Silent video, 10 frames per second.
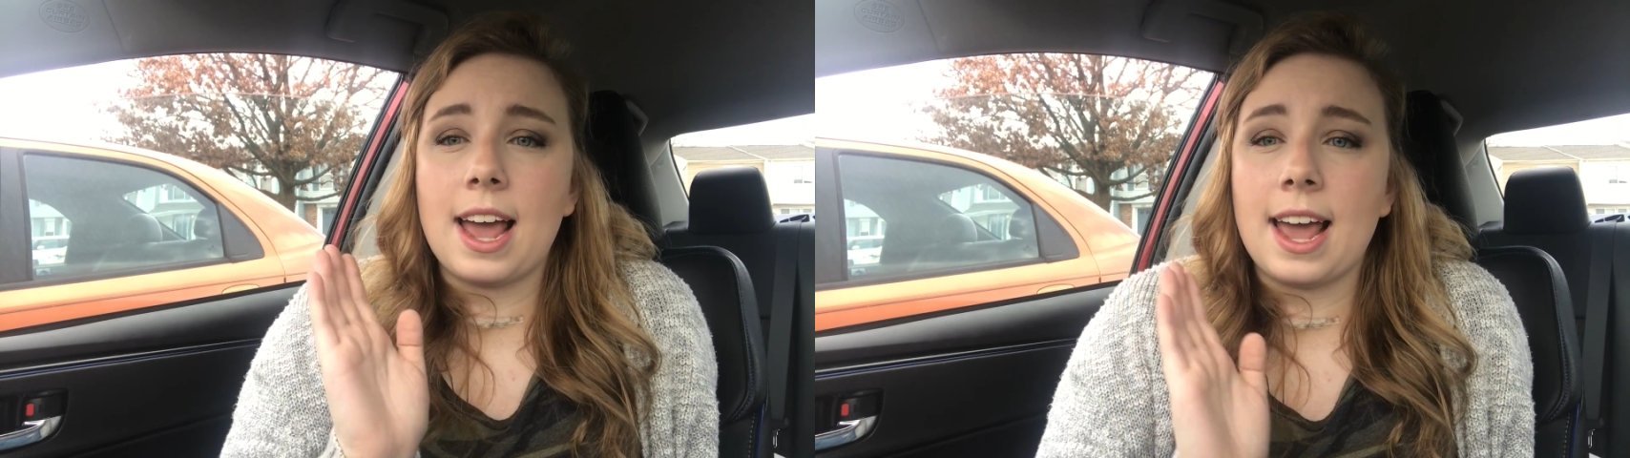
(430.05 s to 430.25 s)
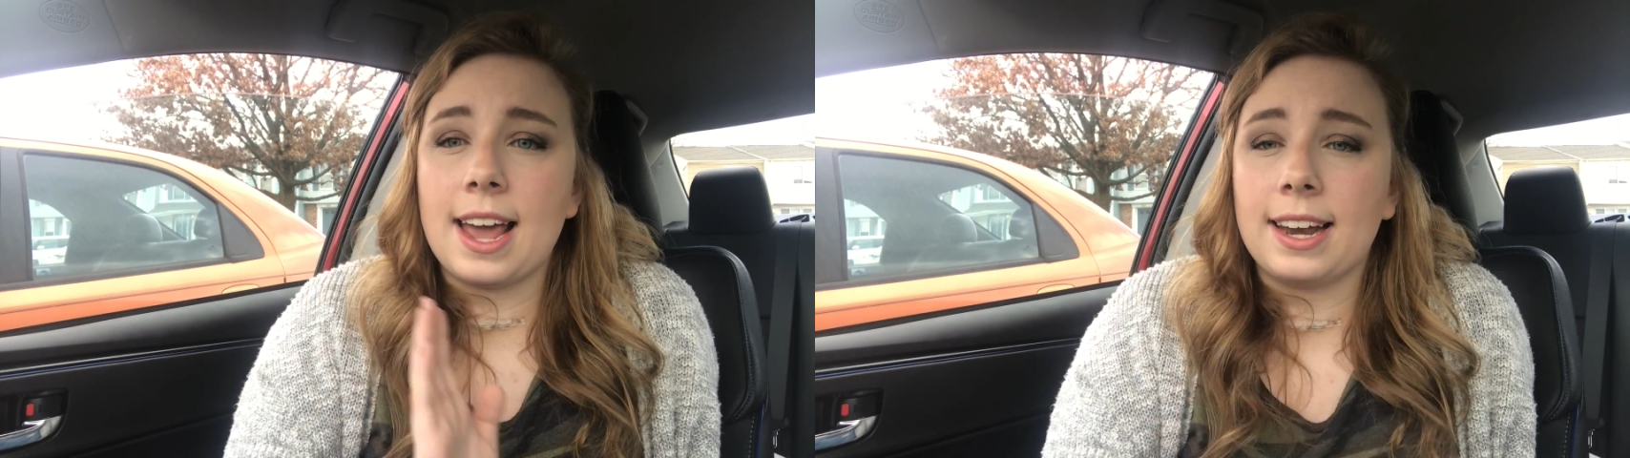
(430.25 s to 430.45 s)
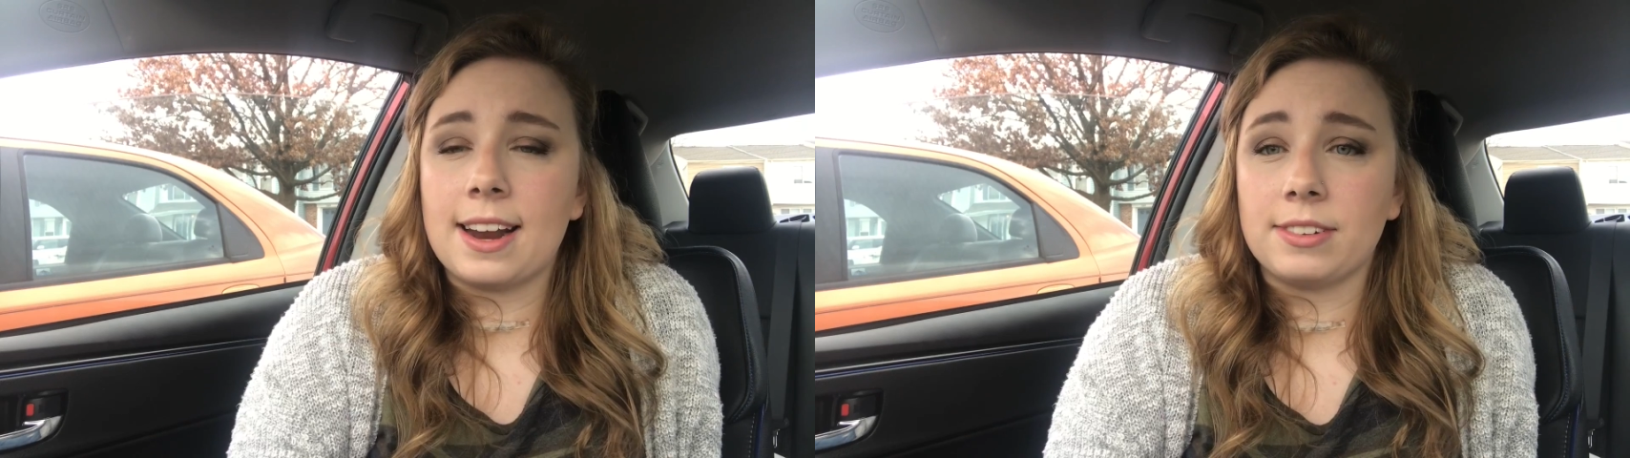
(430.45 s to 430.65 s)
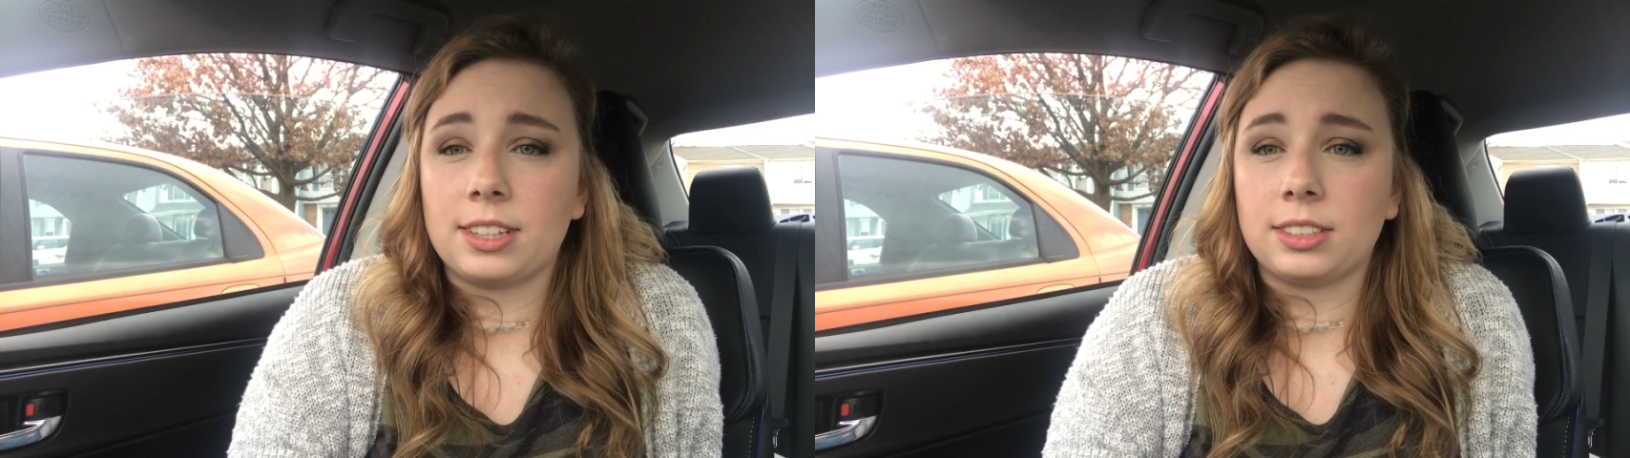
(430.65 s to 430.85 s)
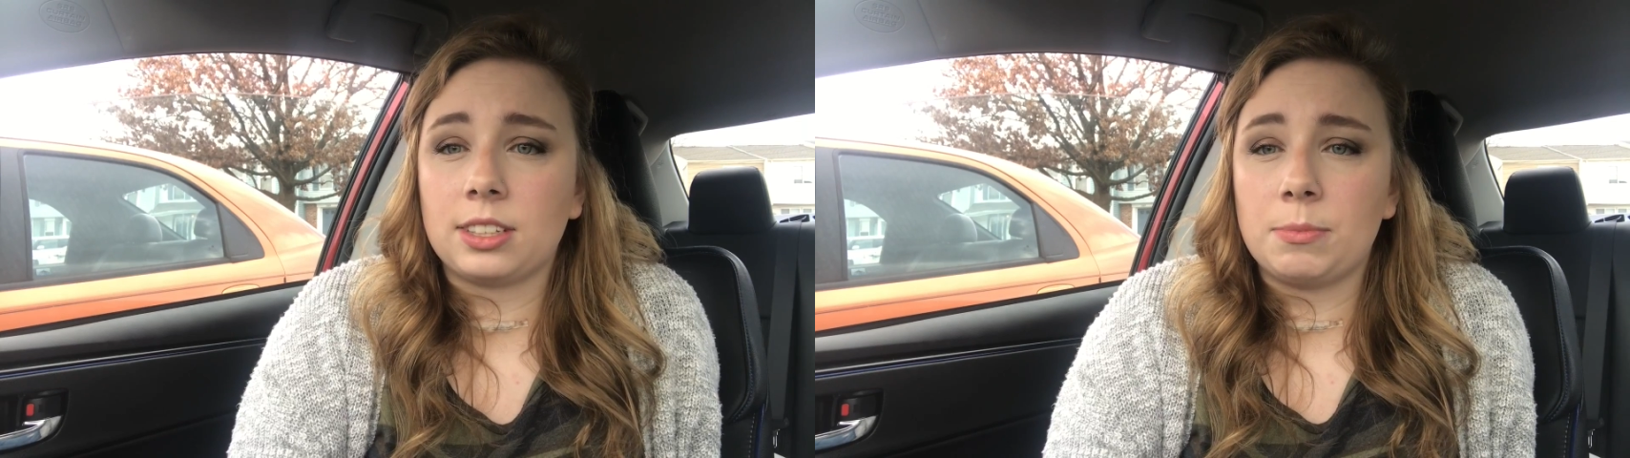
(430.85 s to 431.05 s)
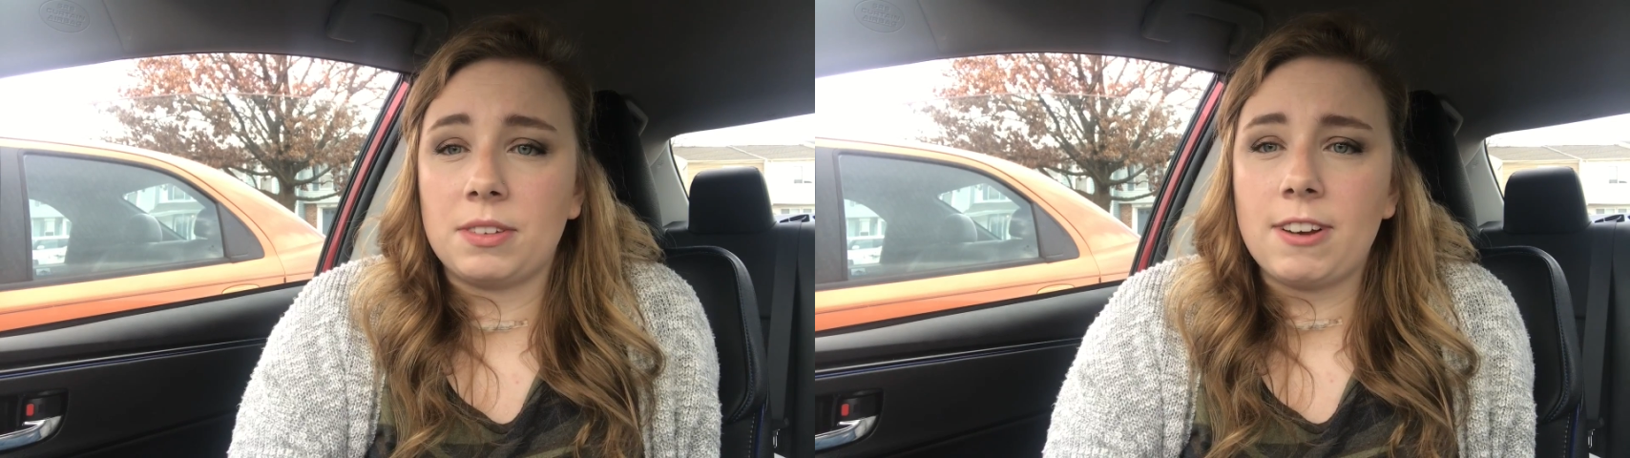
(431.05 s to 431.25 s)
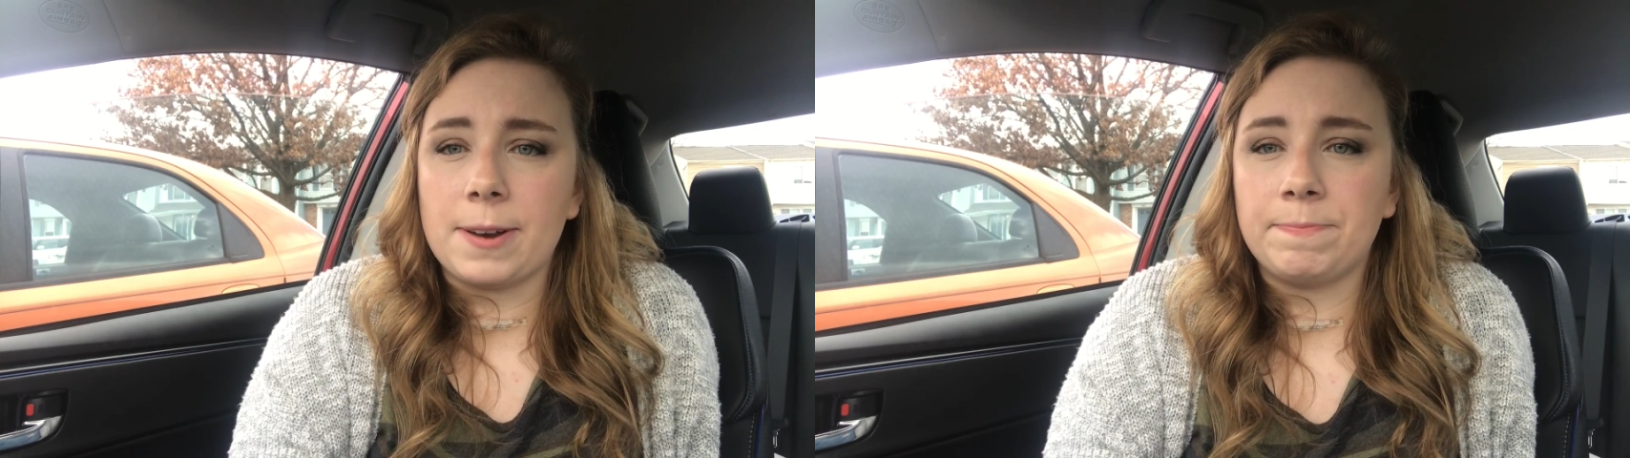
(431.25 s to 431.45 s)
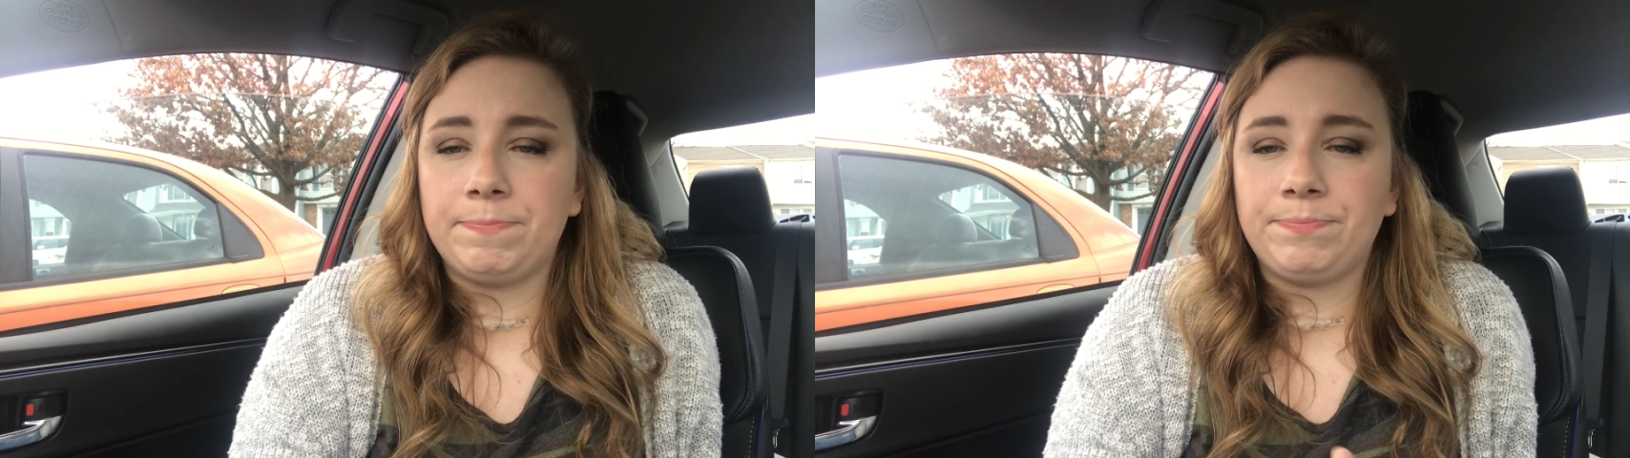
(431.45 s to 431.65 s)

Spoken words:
and everything's going to be fine.